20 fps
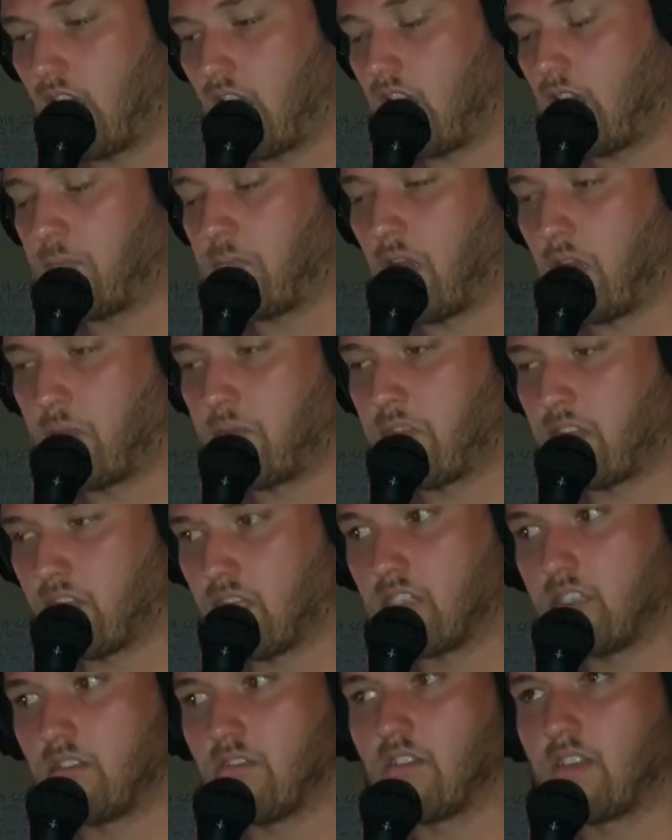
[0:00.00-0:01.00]
and I'm
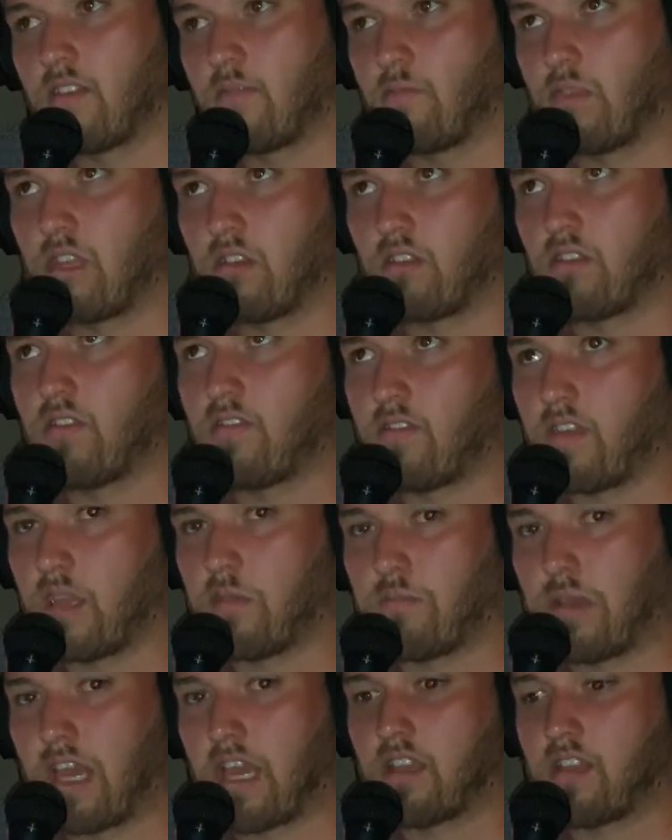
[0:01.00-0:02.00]
hoping that she'll give me all the
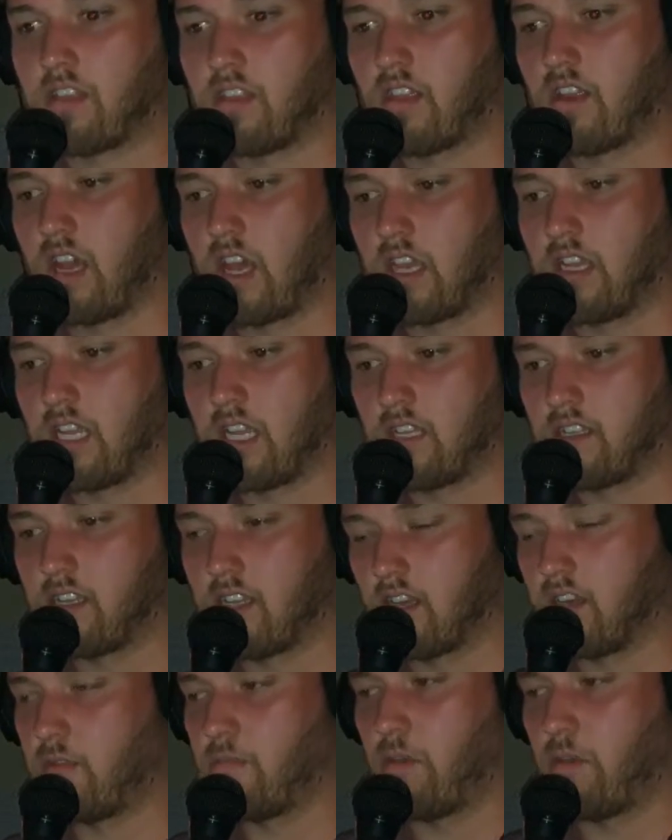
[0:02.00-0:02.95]
feedback that I need to